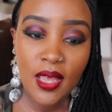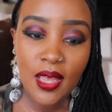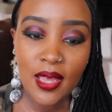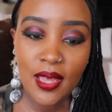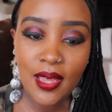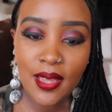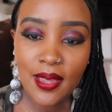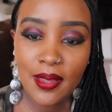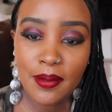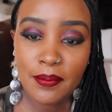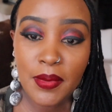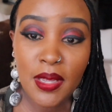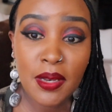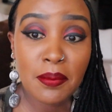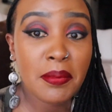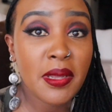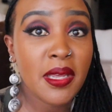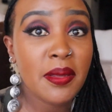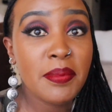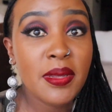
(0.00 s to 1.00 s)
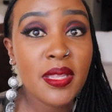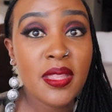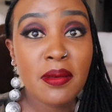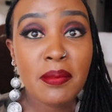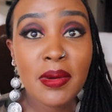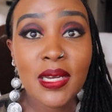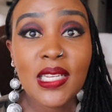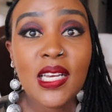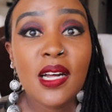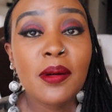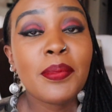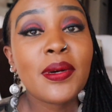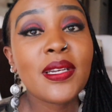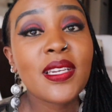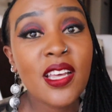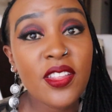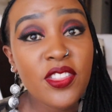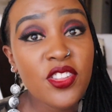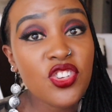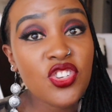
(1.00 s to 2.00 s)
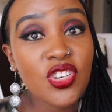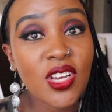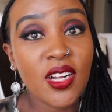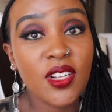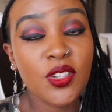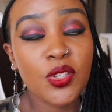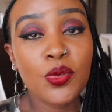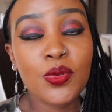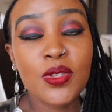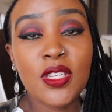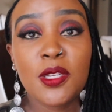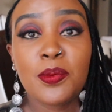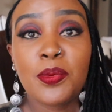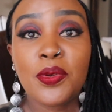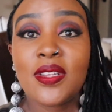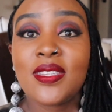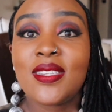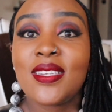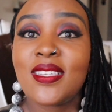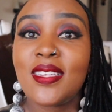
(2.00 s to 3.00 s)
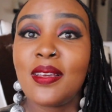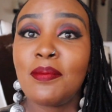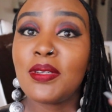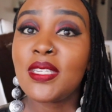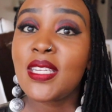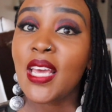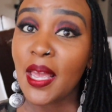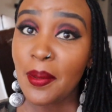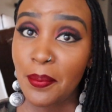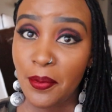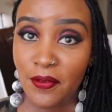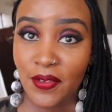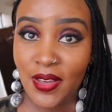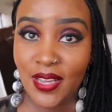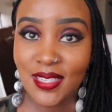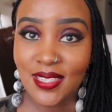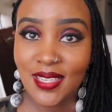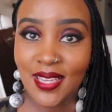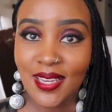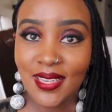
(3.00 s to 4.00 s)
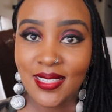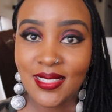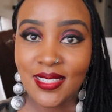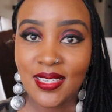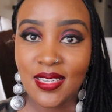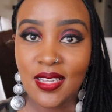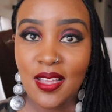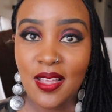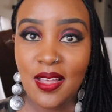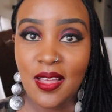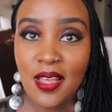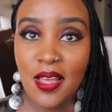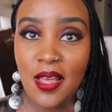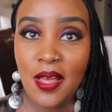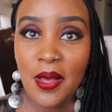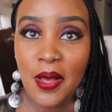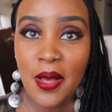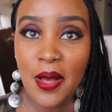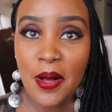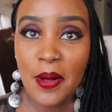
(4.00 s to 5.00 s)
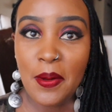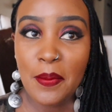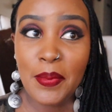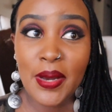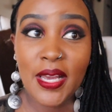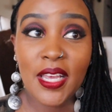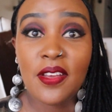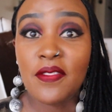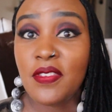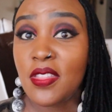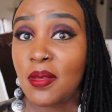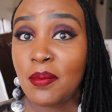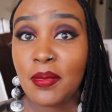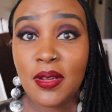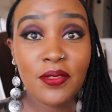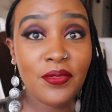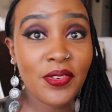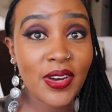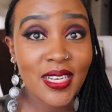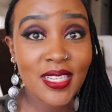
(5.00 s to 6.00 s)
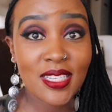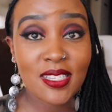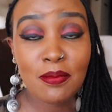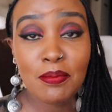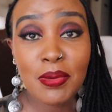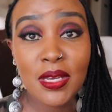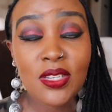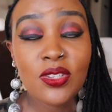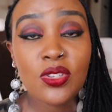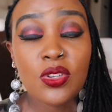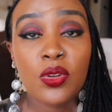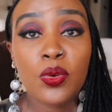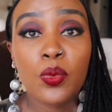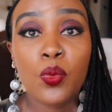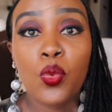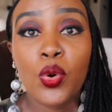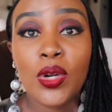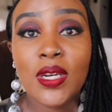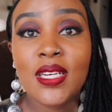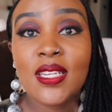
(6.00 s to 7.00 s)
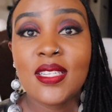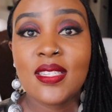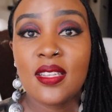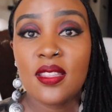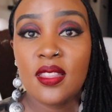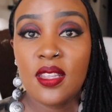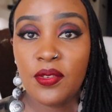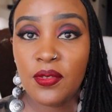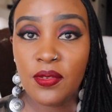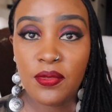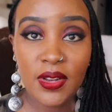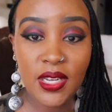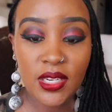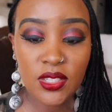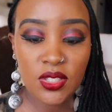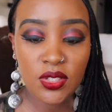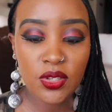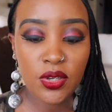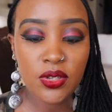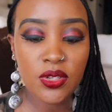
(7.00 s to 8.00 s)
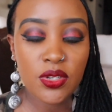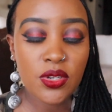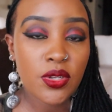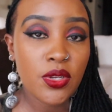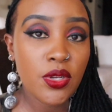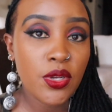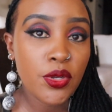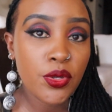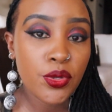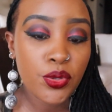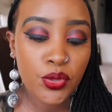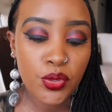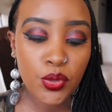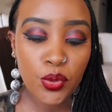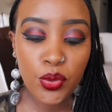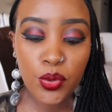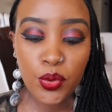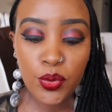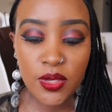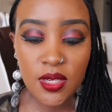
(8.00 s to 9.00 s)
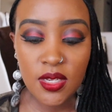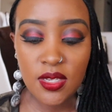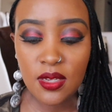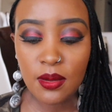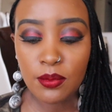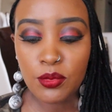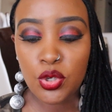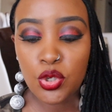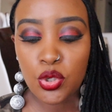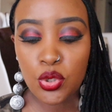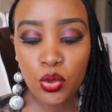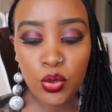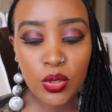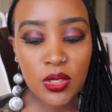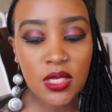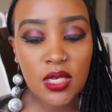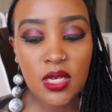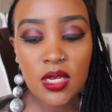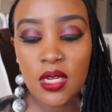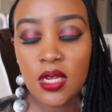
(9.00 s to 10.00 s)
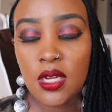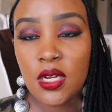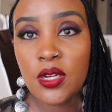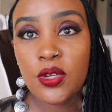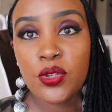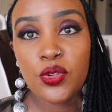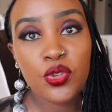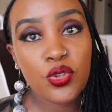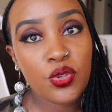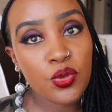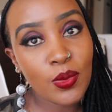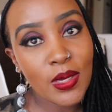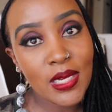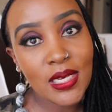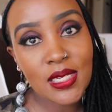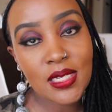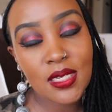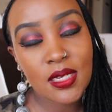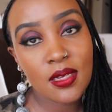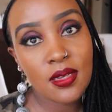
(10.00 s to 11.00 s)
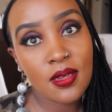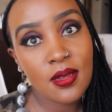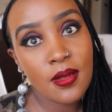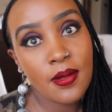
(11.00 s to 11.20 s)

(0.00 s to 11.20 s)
And maybe they might help another child who's experienced the same type of anxiety by giving them advice based on what it is that they reflected on. So those are some short, sweet